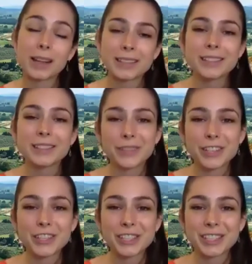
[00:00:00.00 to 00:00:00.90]
Da
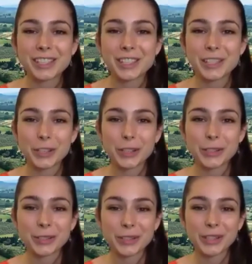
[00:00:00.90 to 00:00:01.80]
Vinci's teacher.
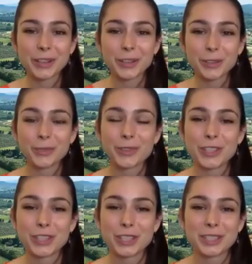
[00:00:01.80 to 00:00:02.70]
So Leonardo da
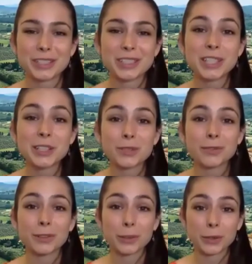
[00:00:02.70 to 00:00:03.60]
Vinci's teacher,
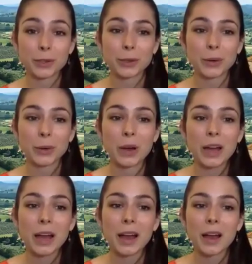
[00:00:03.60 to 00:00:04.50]
Verrocchio,
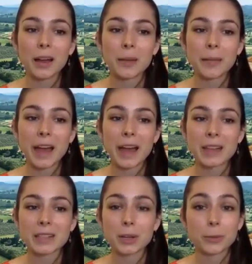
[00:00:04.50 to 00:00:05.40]

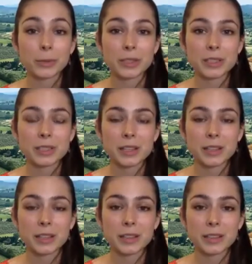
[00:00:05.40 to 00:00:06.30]
has artworks
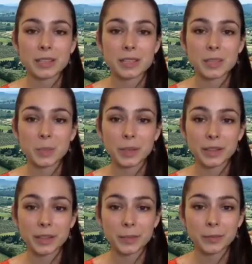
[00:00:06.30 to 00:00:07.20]

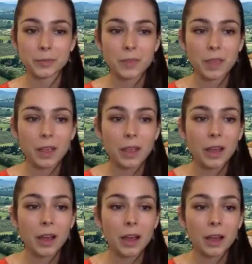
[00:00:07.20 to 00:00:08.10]
displayed there.
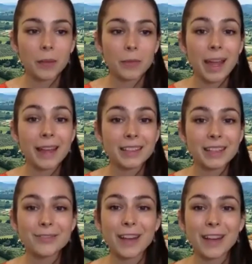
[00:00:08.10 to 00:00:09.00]
And
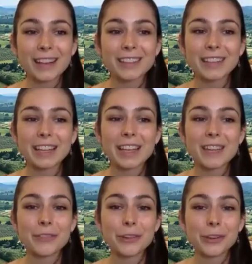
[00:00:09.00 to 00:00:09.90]
then finally,
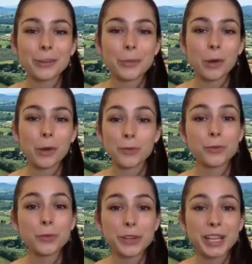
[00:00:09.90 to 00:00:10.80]
if you're more of a
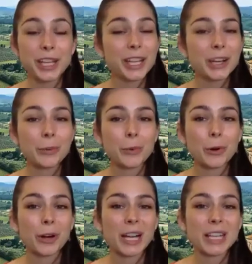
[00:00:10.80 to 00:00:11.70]
foodie or
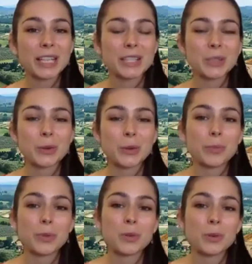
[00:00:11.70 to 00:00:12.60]
more
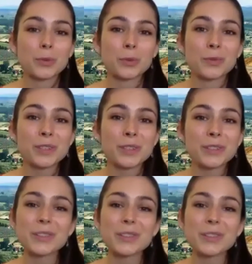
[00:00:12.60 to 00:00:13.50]
into beautiful
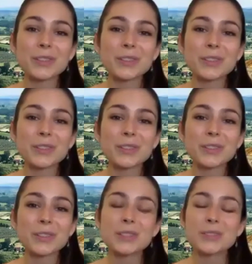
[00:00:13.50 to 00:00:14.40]
views, we've
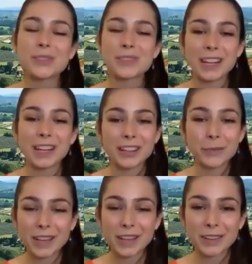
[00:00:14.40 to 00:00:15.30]
got you
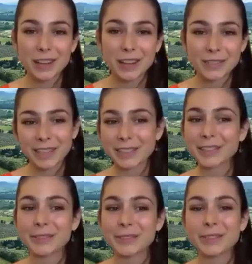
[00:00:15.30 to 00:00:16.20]
covered there too. So
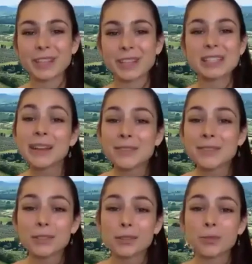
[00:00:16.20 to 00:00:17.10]
let's dive into
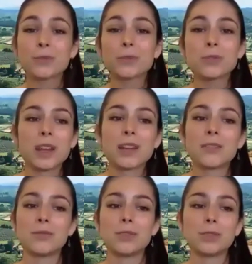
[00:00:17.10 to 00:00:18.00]
the food and
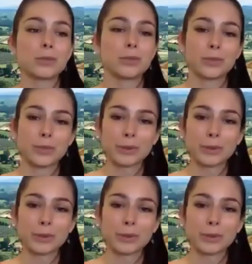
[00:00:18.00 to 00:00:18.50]
views real quick.